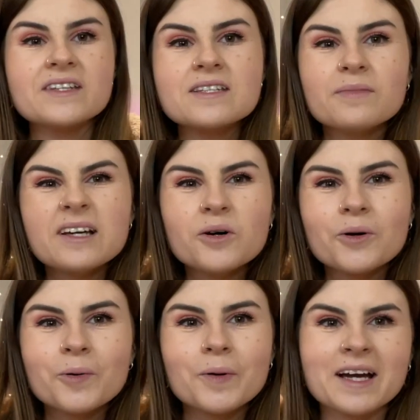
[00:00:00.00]
some
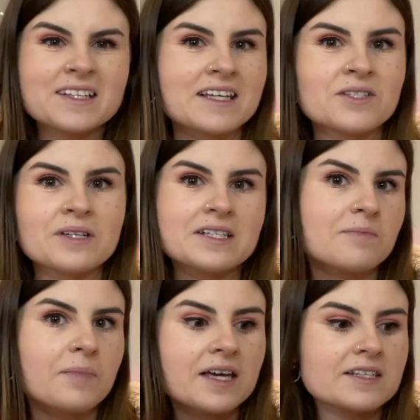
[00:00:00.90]
little accessories and
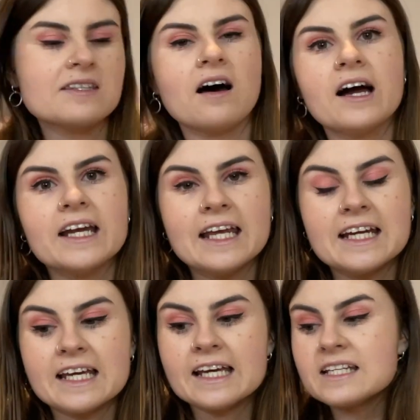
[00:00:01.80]
bits that I
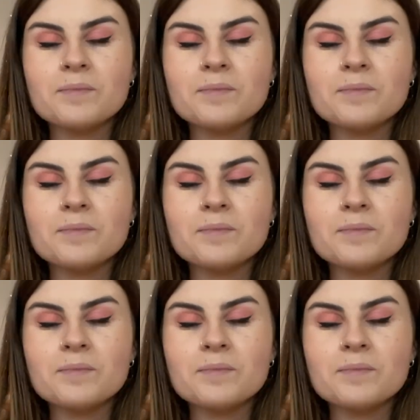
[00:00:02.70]
needed.